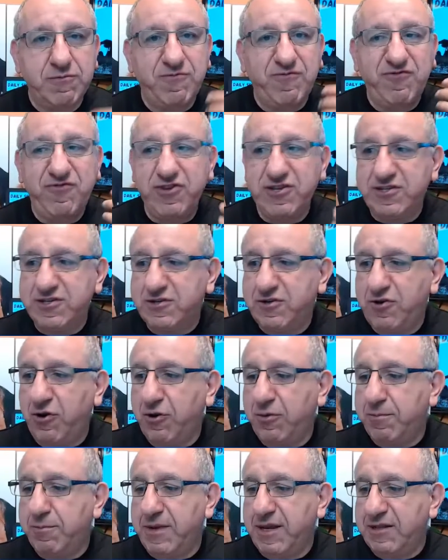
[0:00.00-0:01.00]

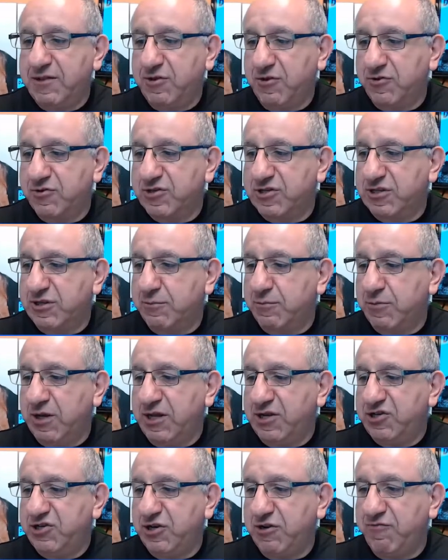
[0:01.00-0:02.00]
Physical, mental
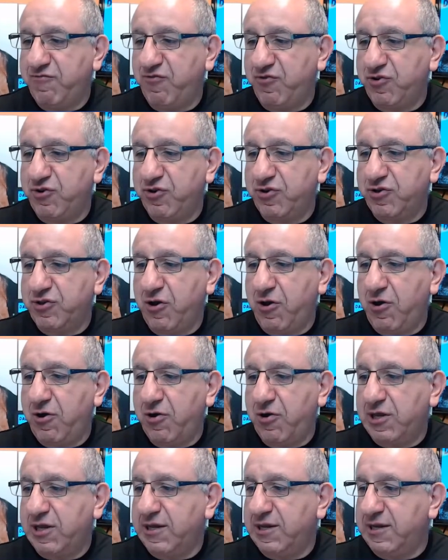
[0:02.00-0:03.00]
stimulation for your
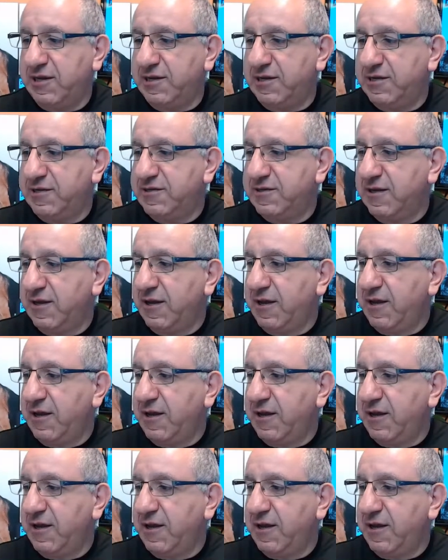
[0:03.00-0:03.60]
dog is